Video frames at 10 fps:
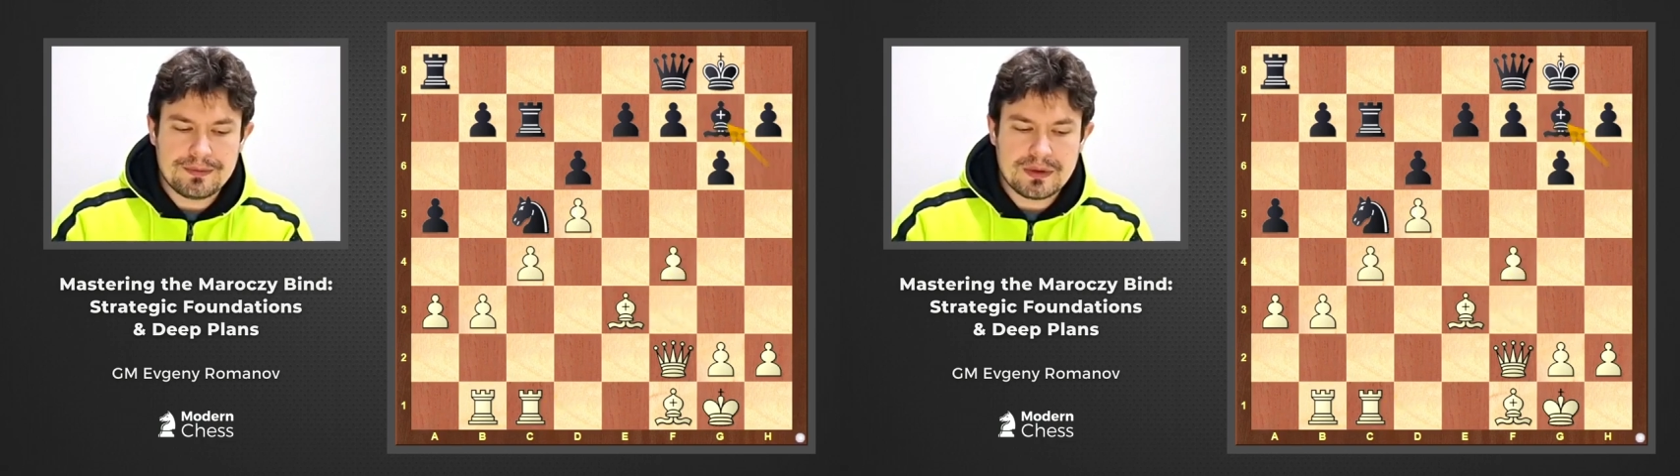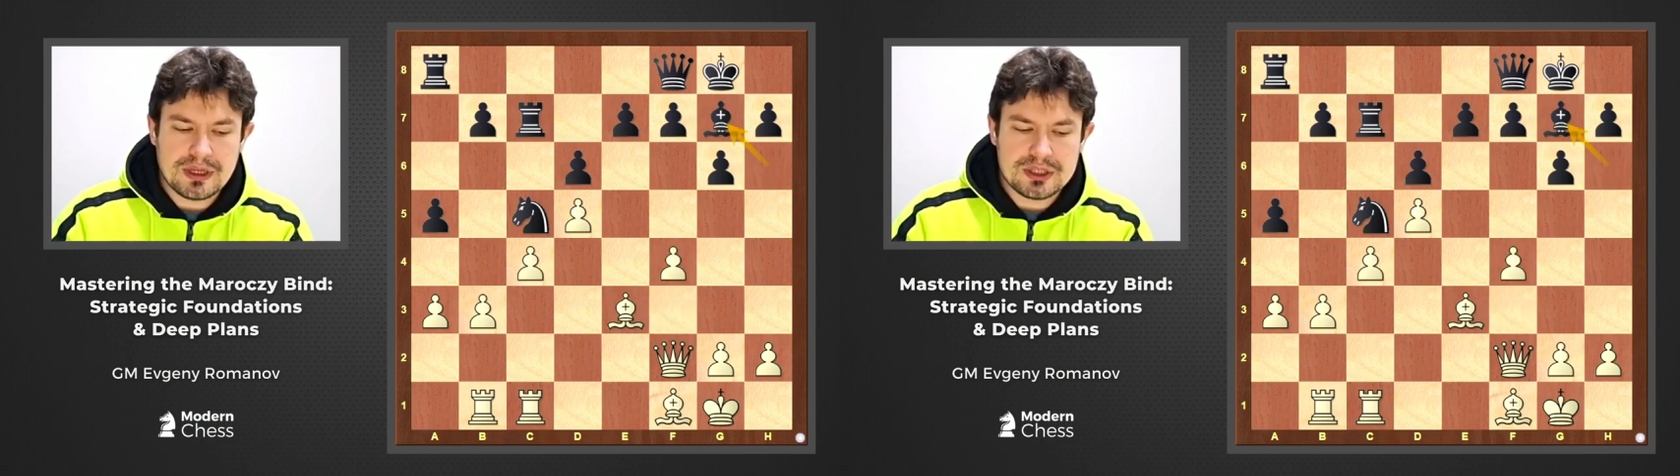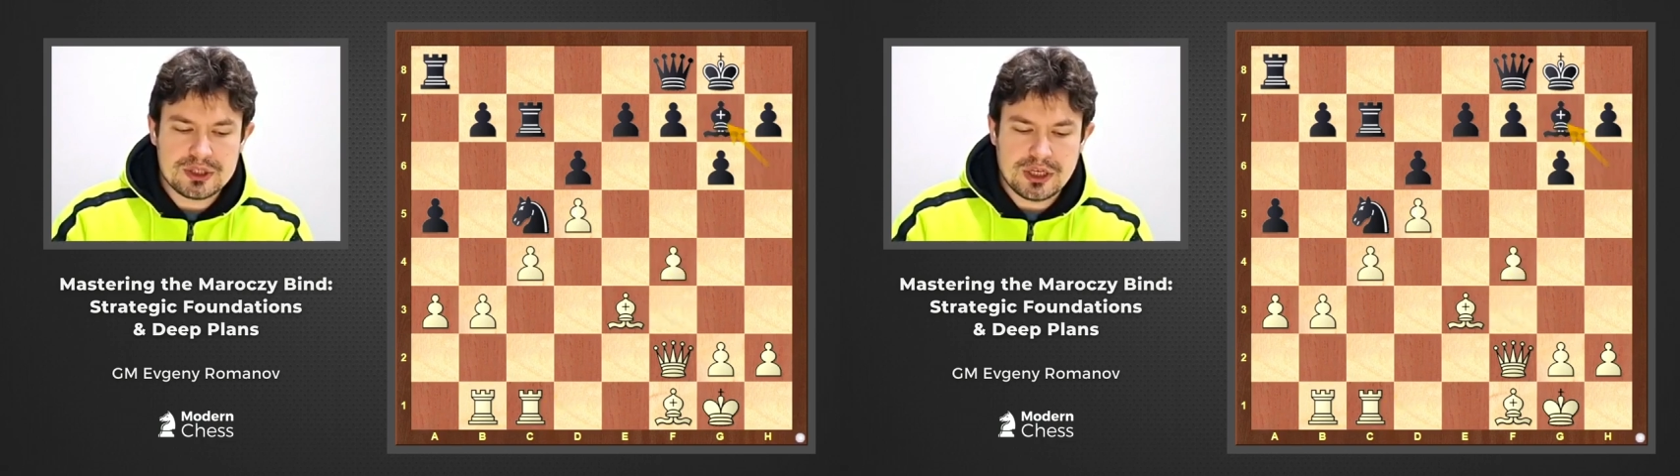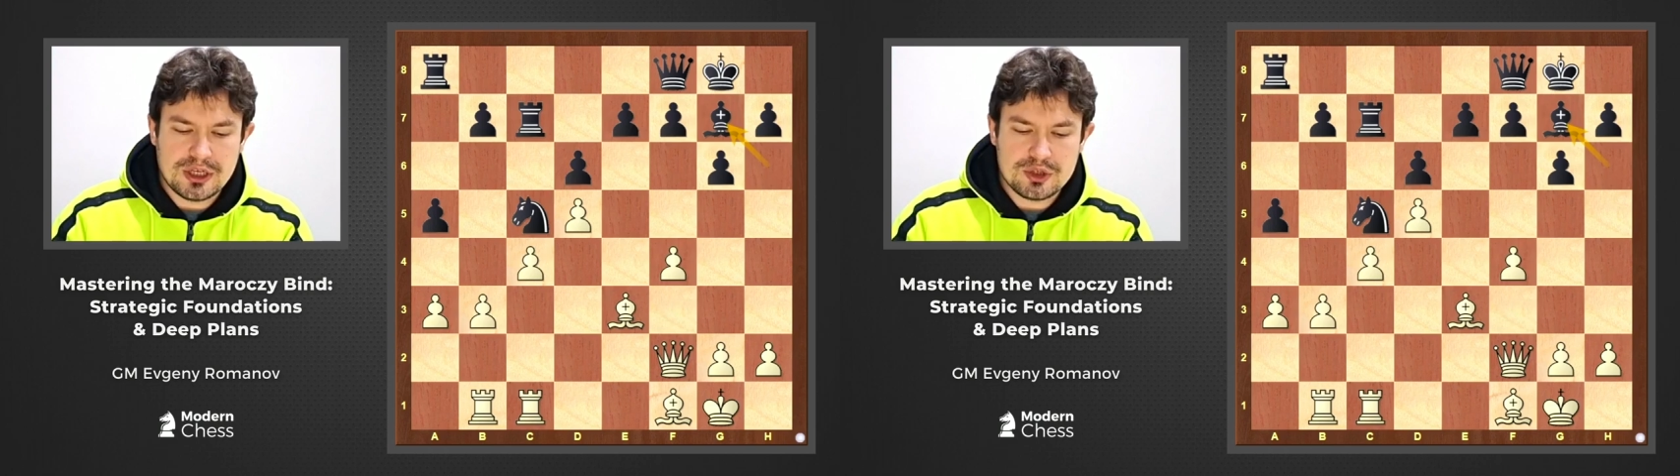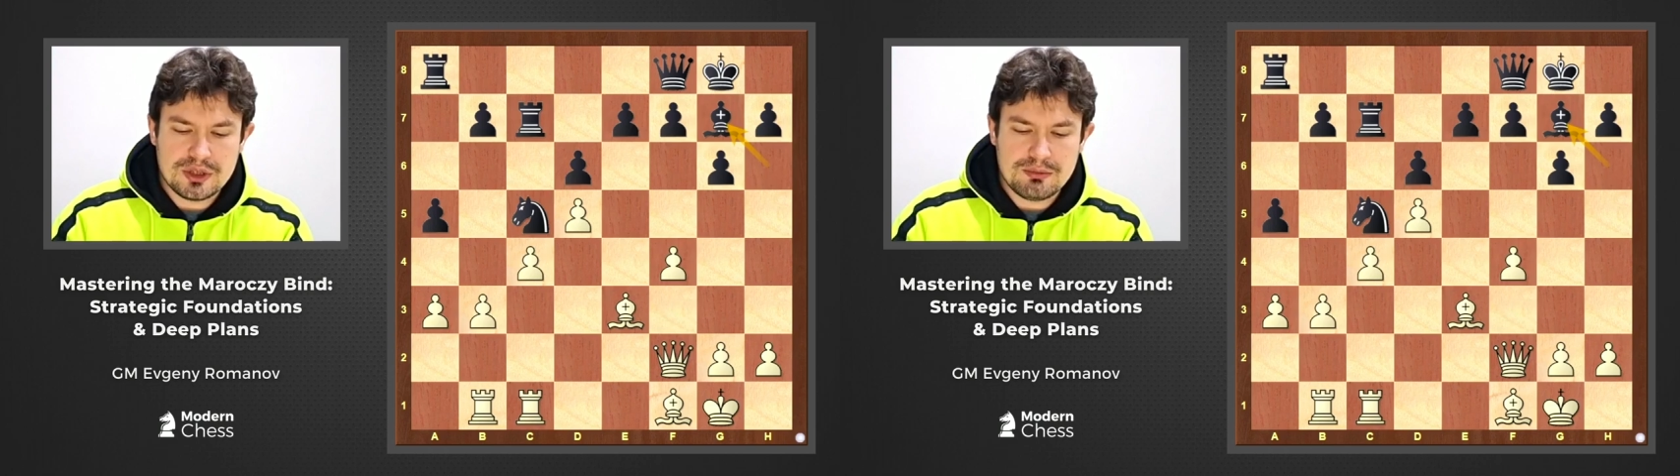
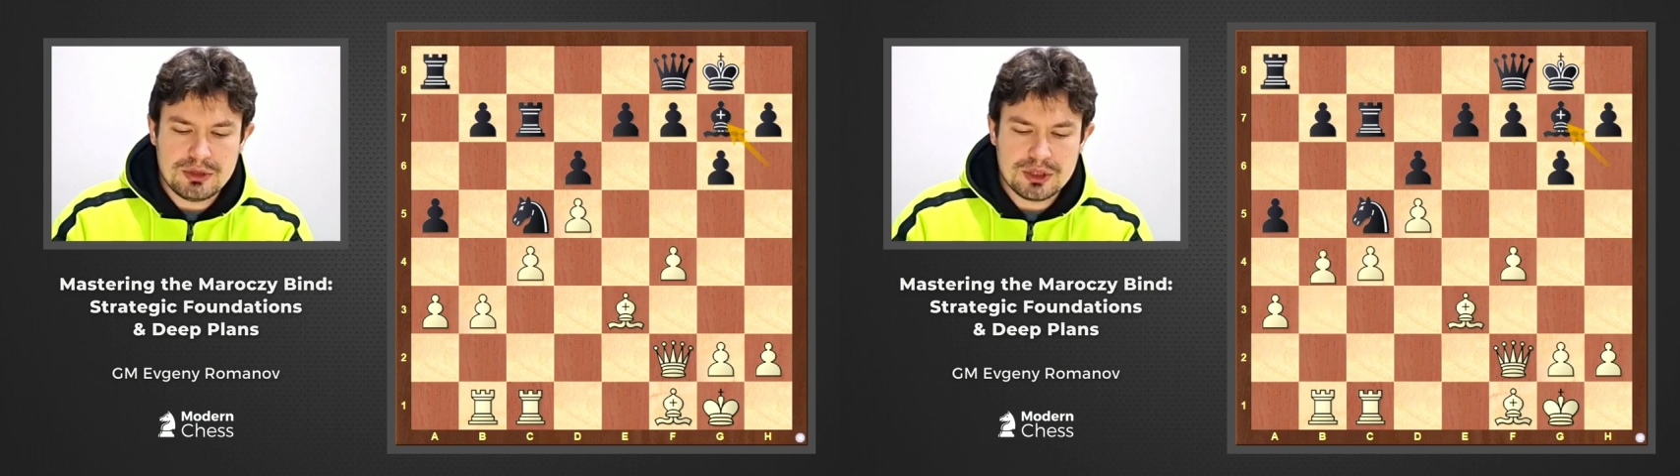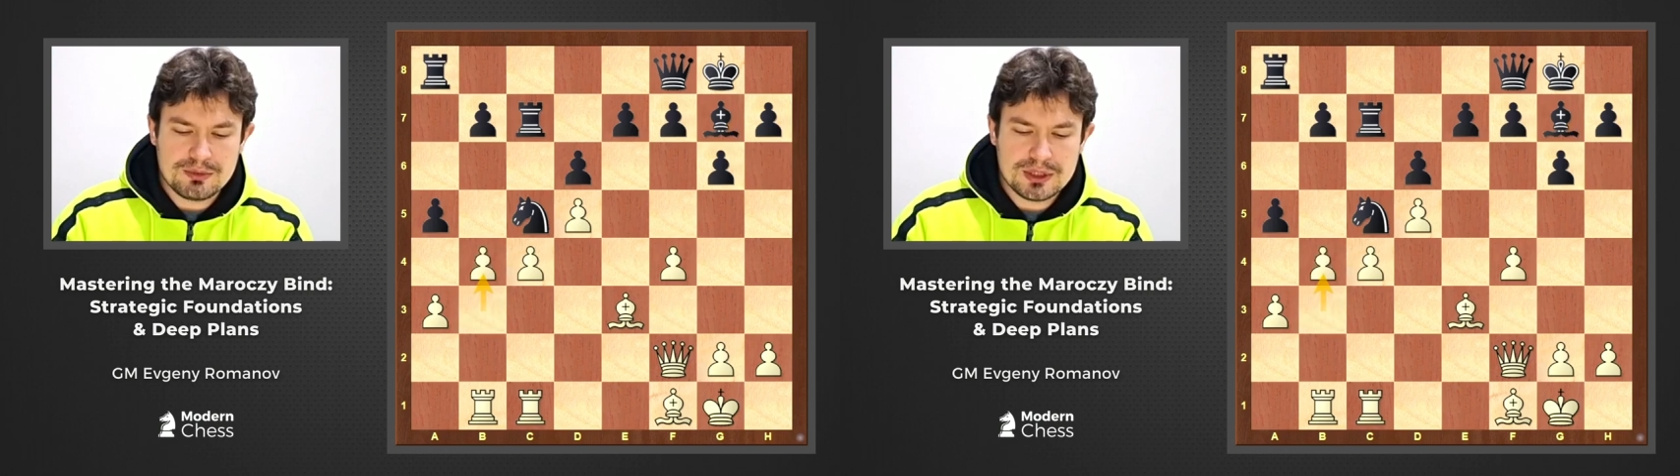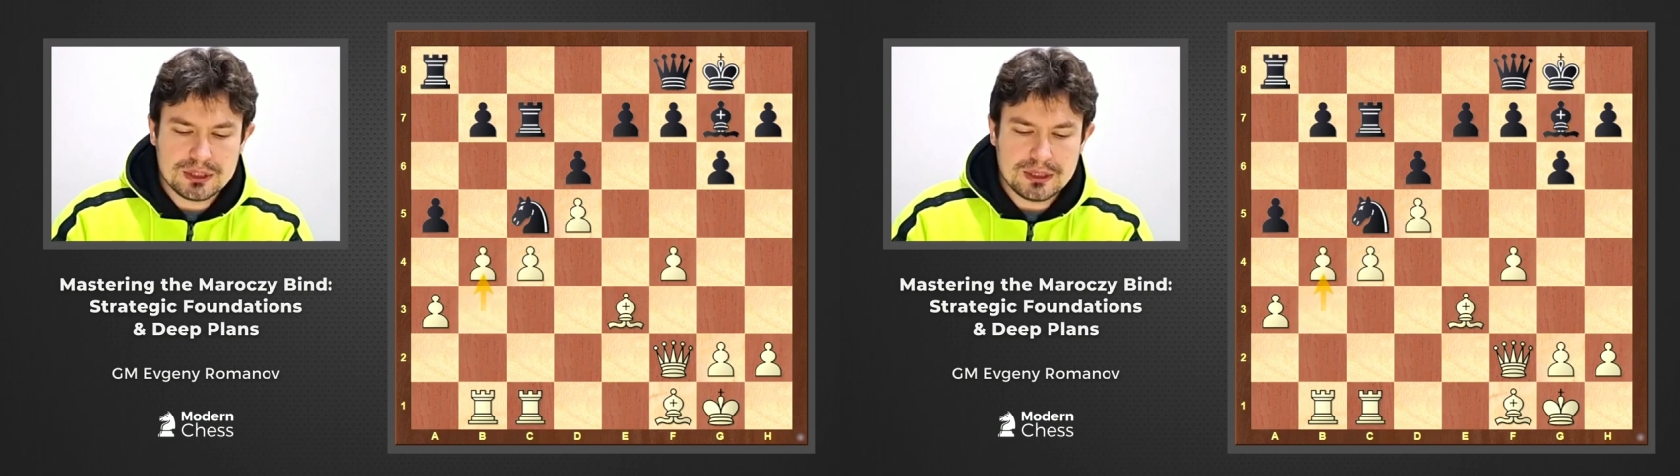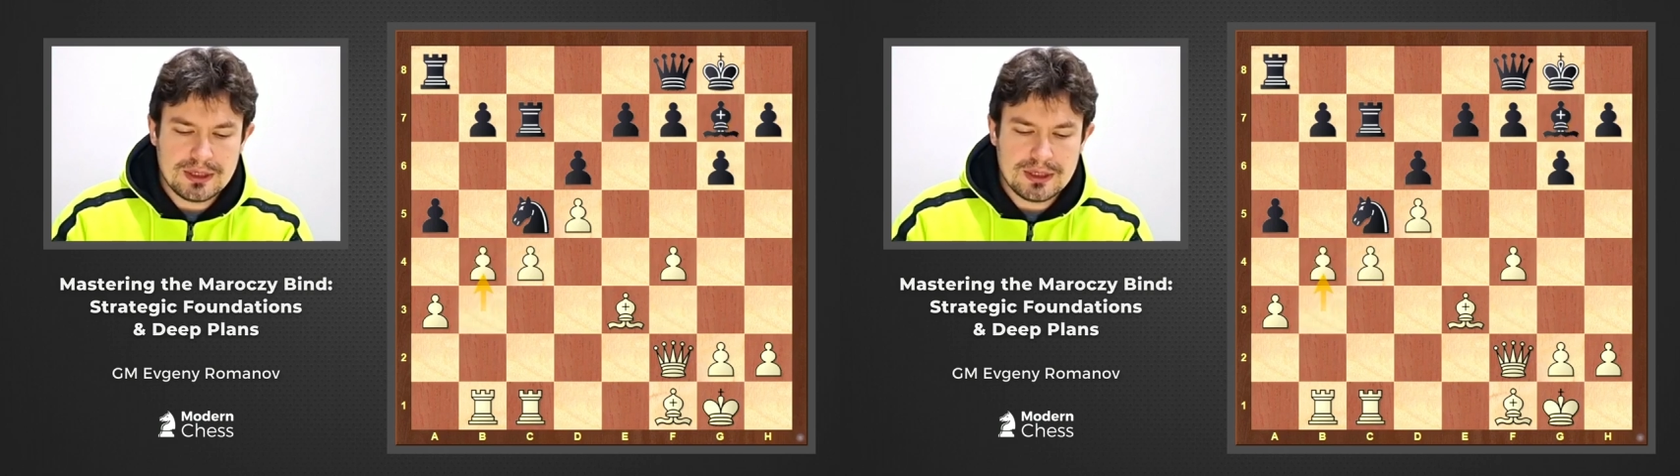exchange the bishops,